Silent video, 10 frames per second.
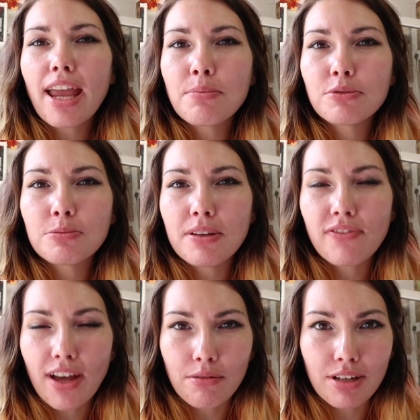able to be
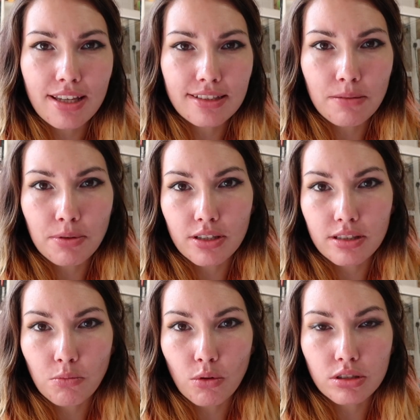found easily because
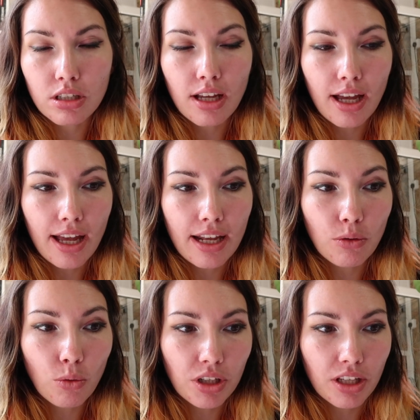there wasn't an
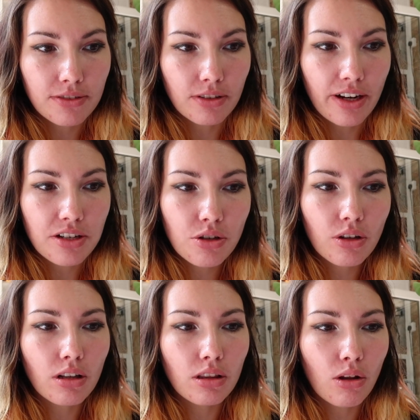audience on there. It
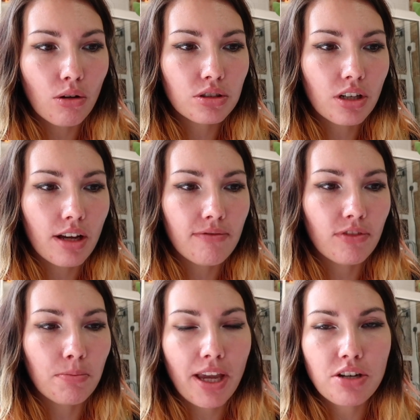took a long time
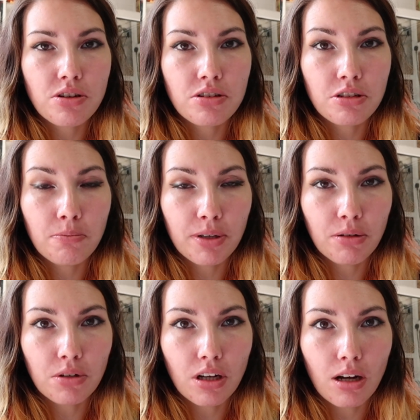for Patreon to
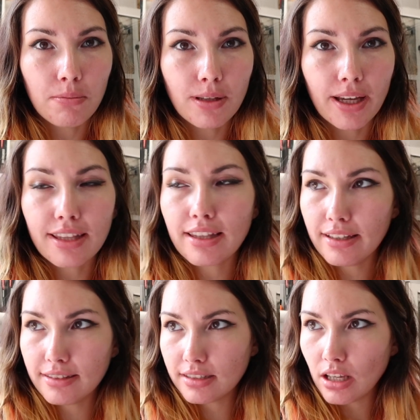build up like
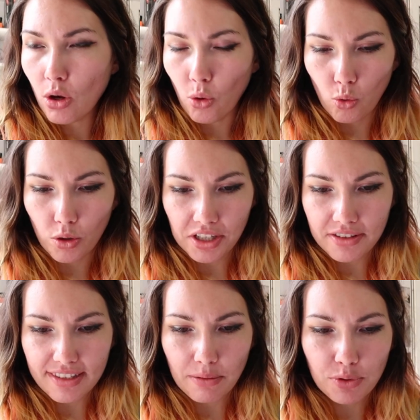this
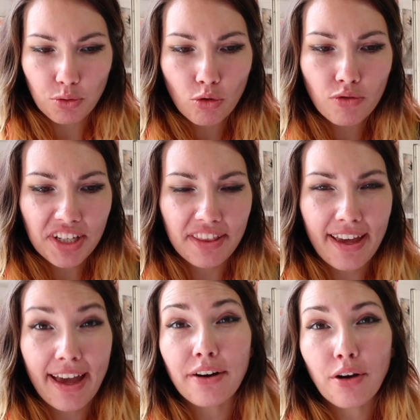audience that was already
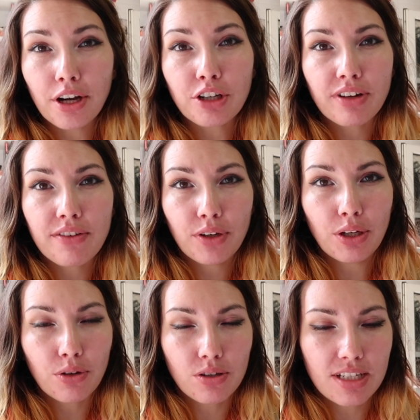there and hungry for
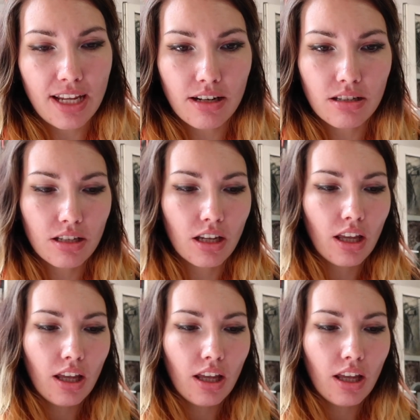your content.